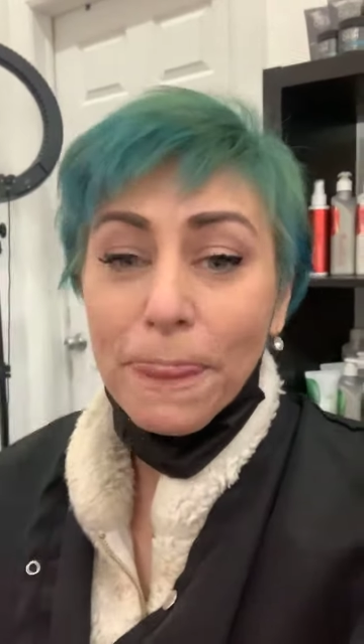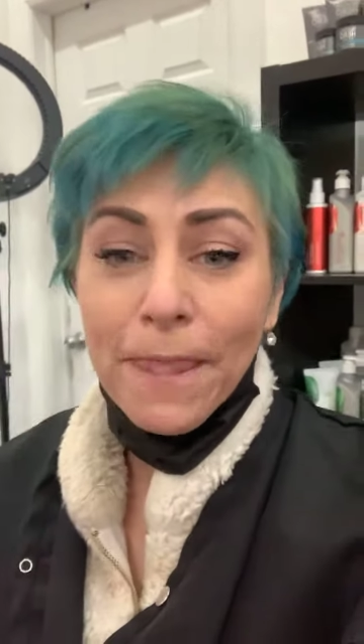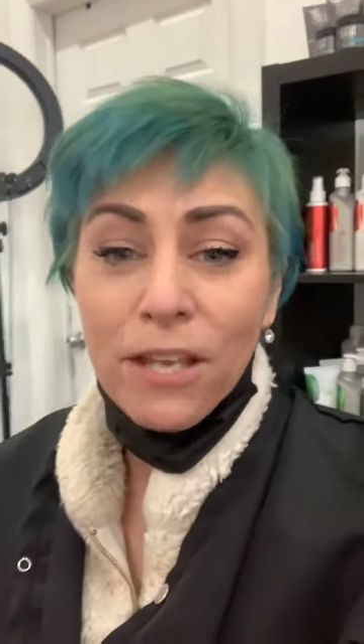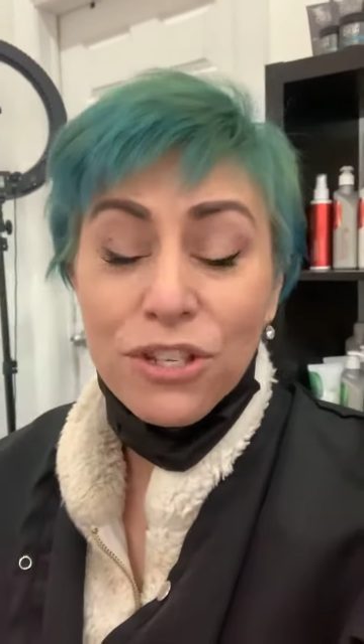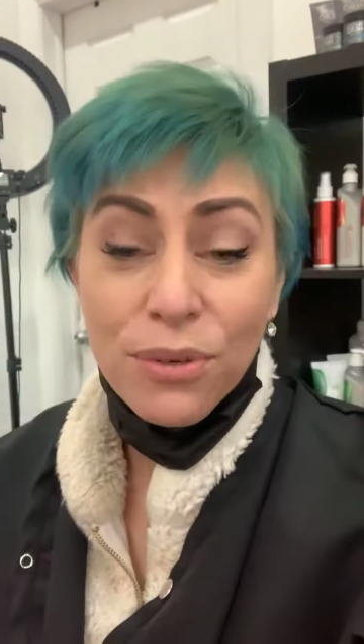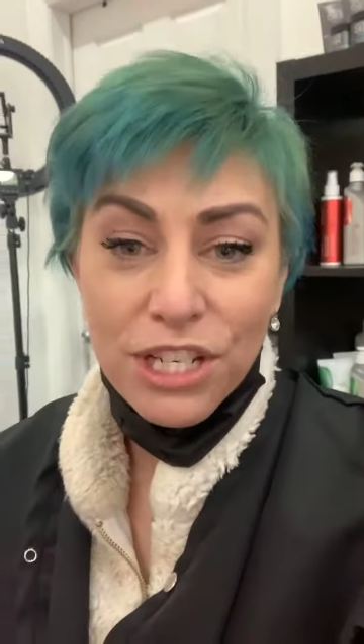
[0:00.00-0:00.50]

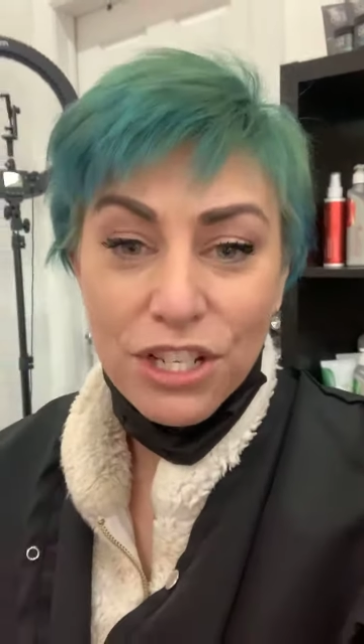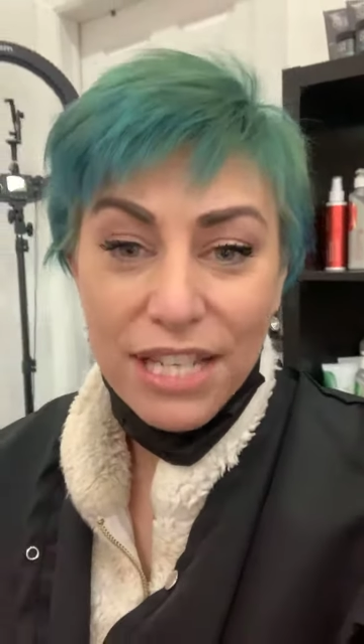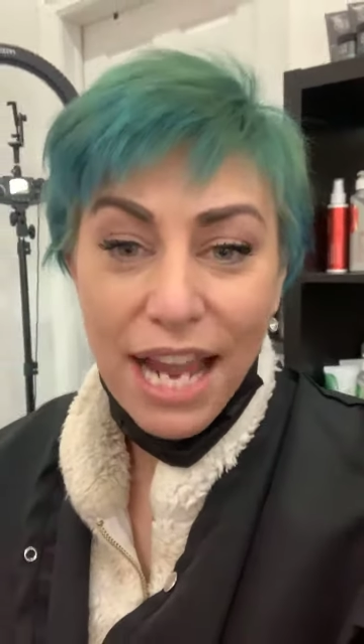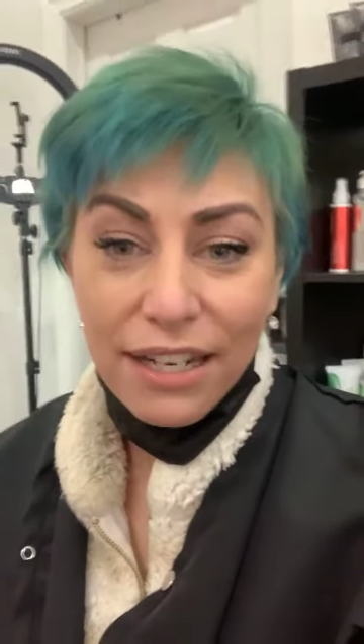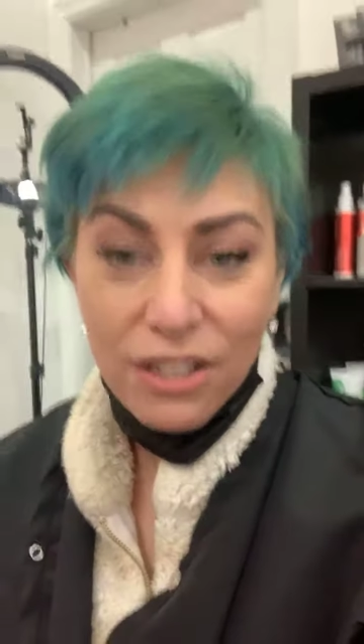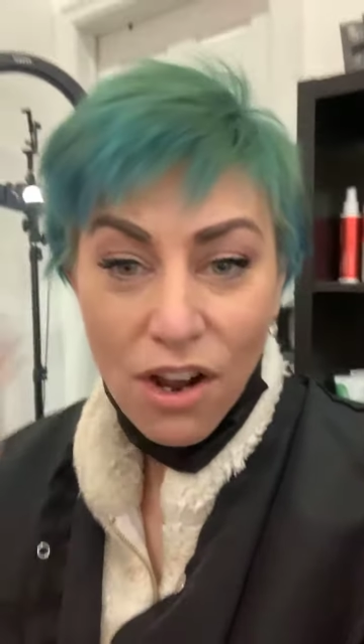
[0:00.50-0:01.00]
So I just
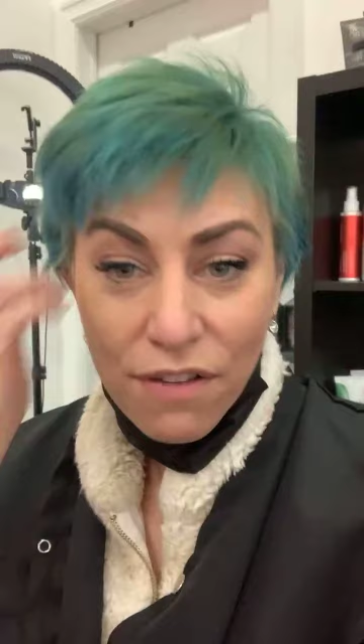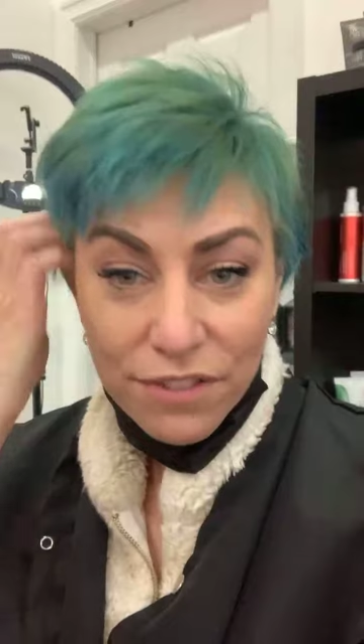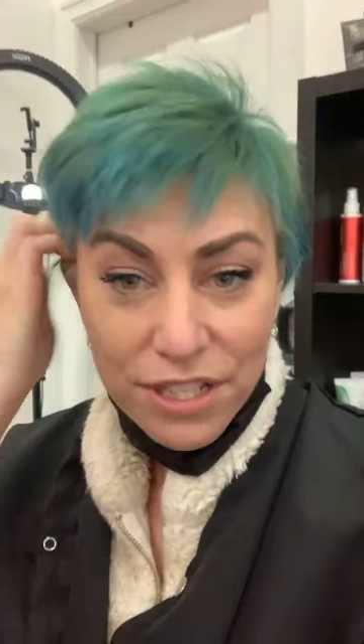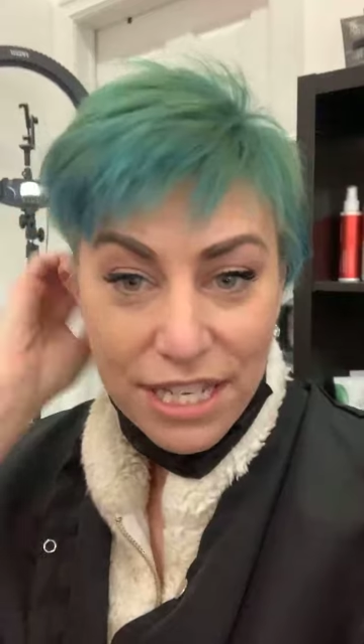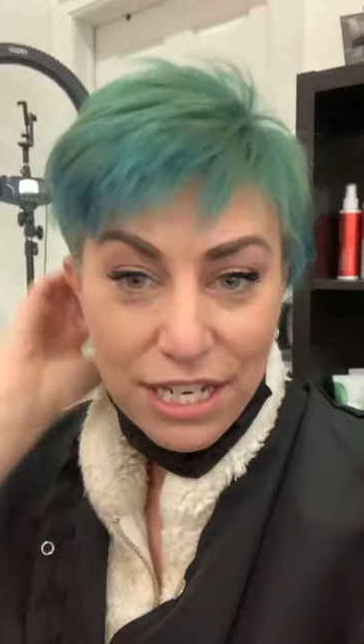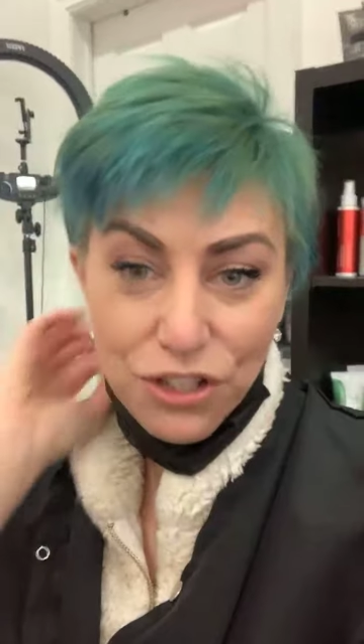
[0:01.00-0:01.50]
had a
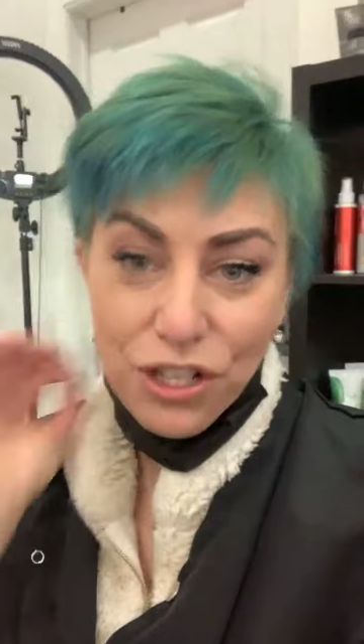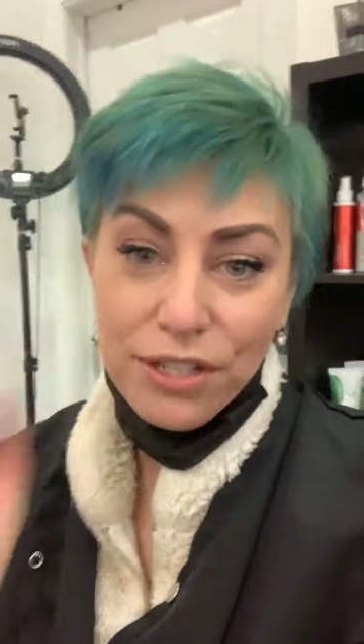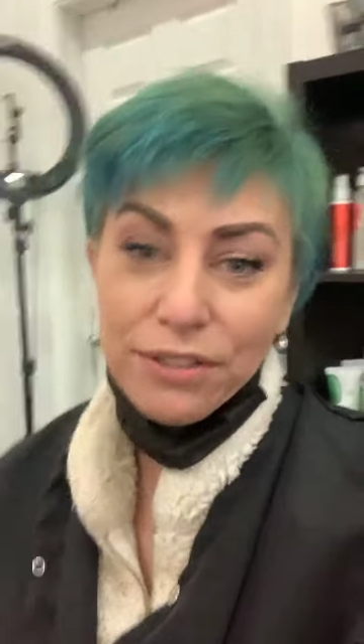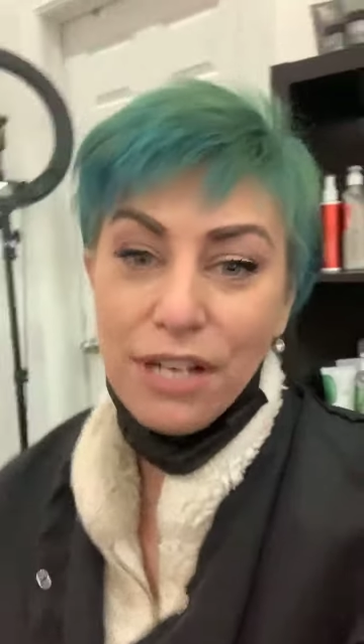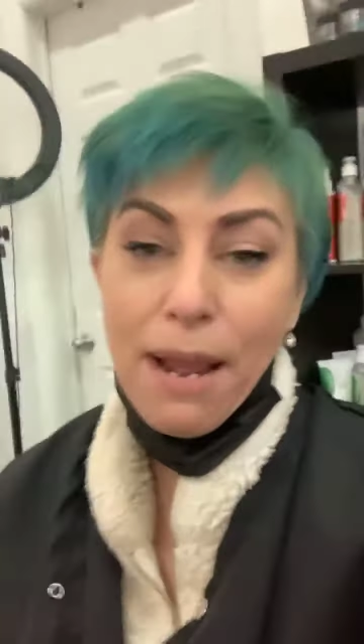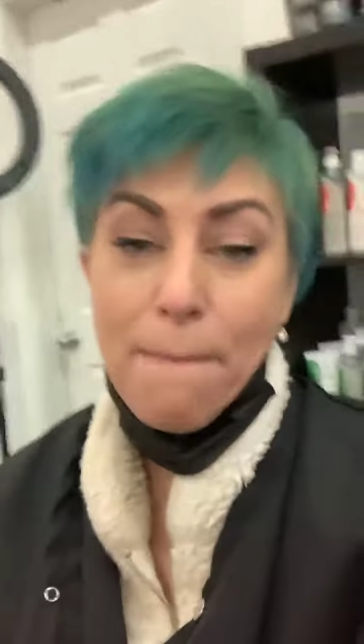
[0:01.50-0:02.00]
conversation
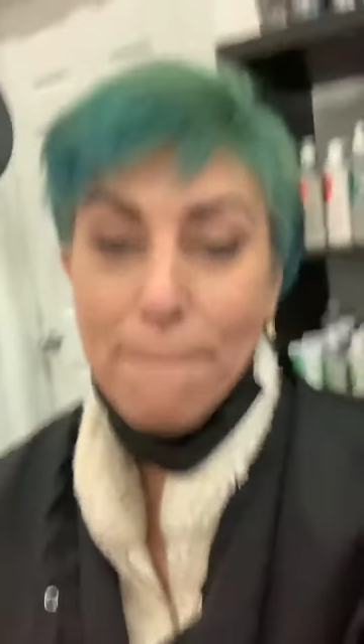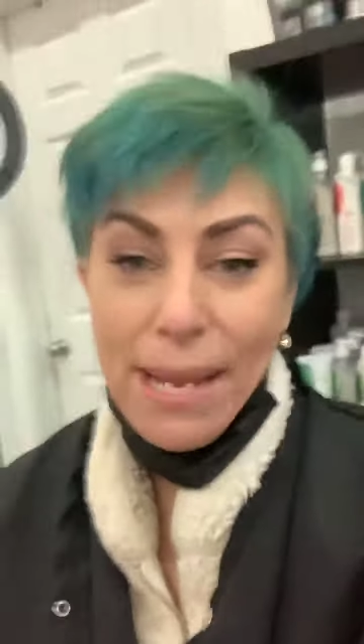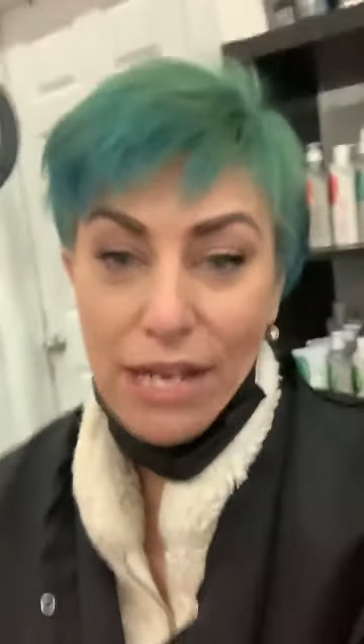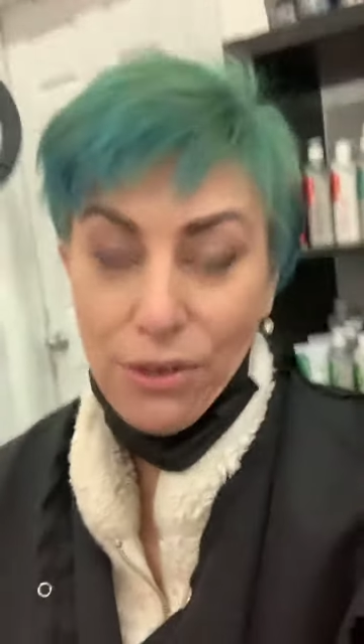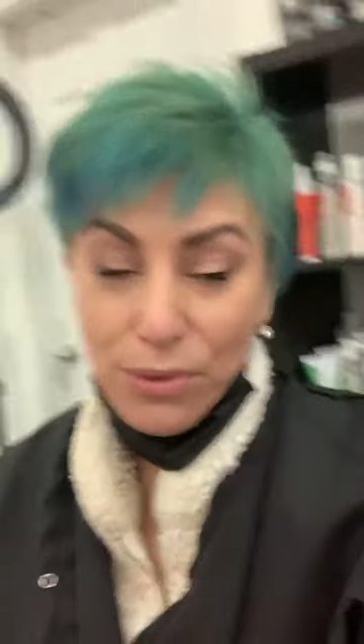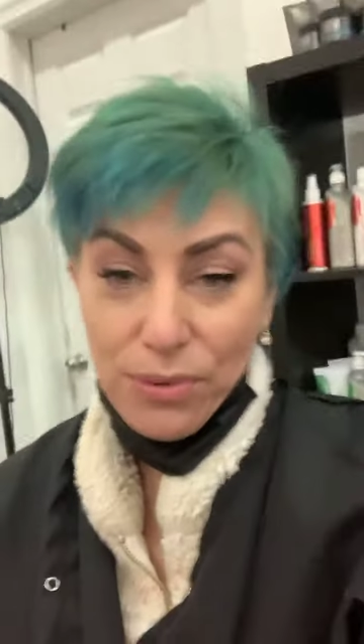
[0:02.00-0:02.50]

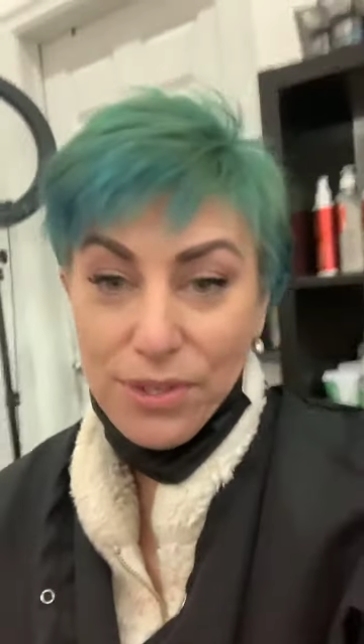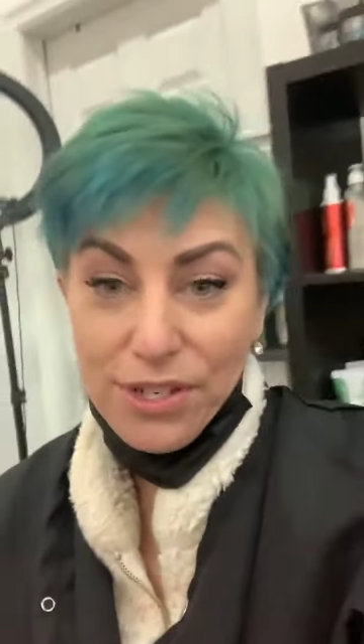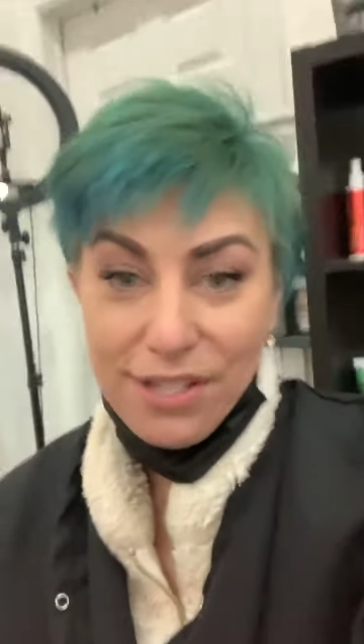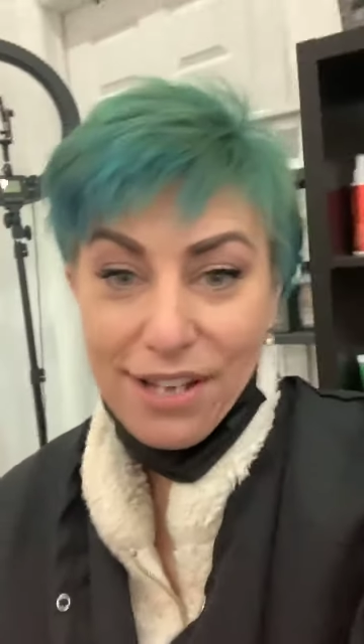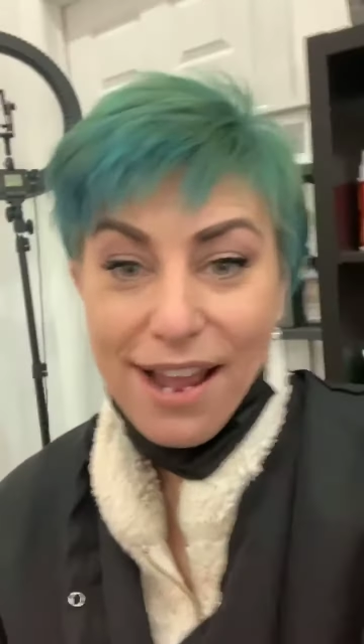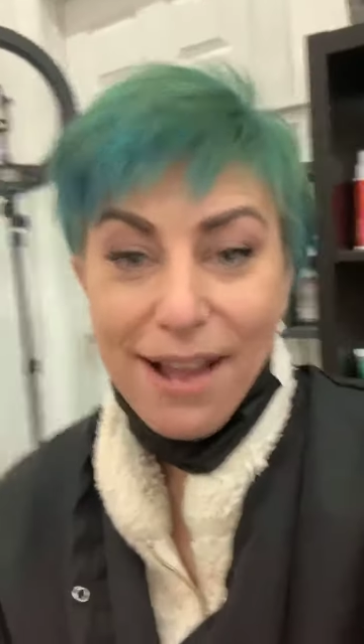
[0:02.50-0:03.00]
about,
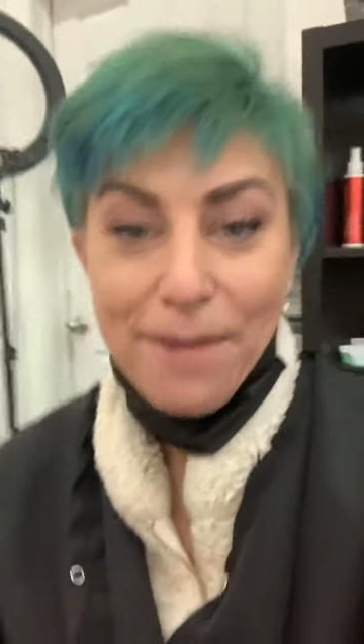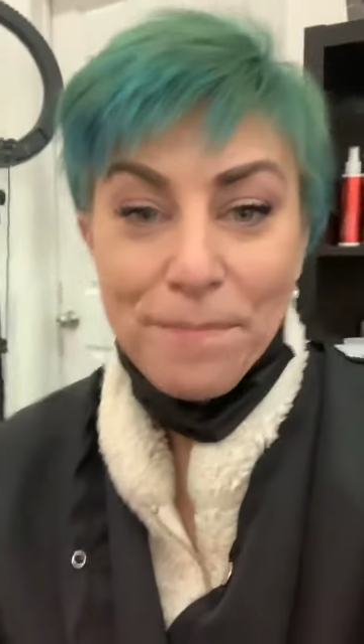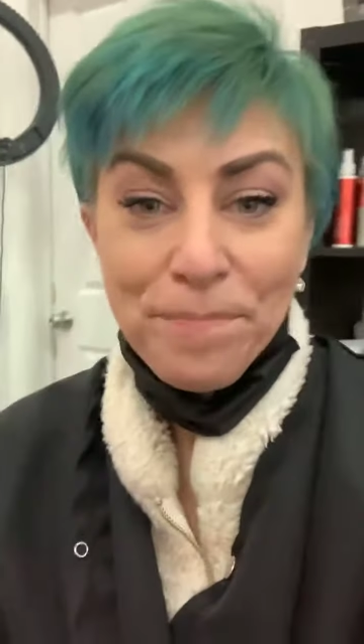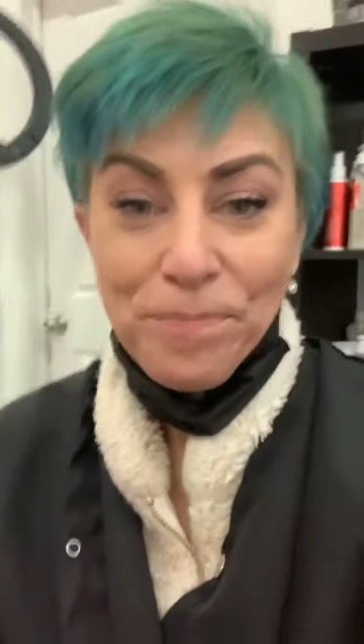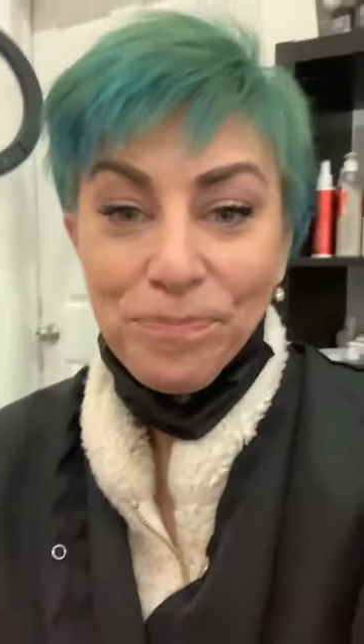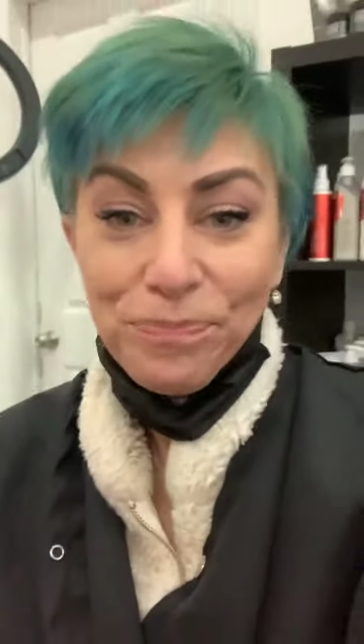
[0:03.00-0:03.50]

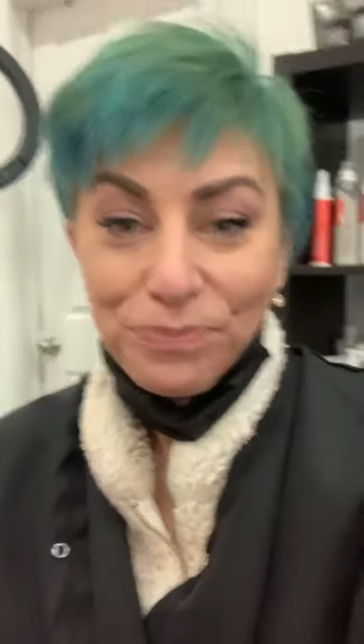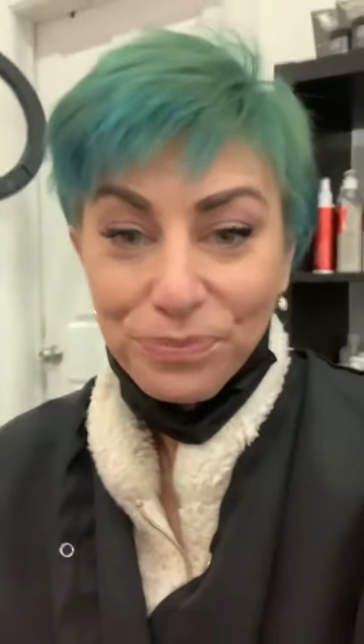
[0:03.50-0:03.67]
um,